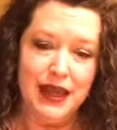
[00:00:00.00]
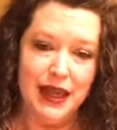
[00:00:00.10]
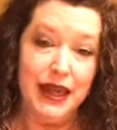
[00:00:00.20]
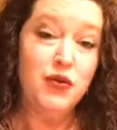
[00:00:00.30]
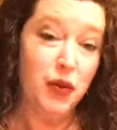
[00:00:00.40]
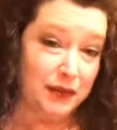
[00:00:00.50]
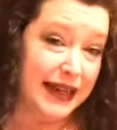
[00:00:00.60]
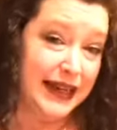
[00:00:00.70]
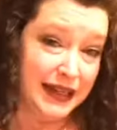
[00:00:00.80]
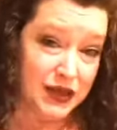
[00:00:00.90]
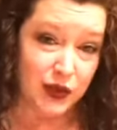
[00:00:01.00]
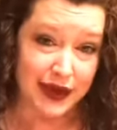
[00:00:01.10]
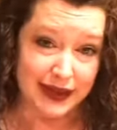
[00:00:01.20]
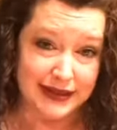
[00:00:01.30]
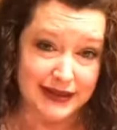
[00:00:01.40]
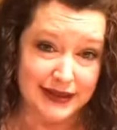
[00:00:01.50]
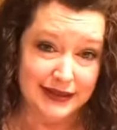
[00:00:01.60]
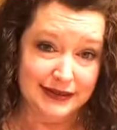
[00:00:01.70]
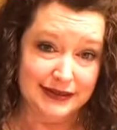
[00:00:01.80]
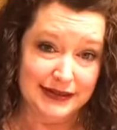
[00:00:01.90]
he will make us rest
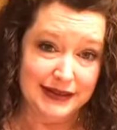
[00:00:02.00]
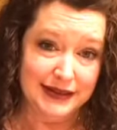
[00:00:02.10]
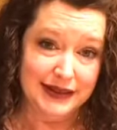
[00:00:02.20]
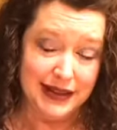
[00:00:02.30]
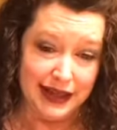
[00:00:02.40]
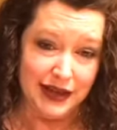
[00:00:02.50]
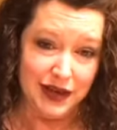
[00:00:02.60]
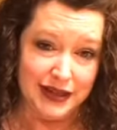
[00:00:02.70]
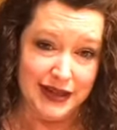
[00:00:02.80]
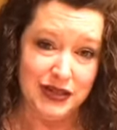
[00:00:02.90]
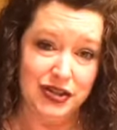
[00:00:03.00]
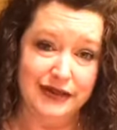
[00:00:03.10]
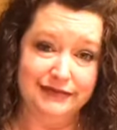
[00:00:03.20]
to get our attention.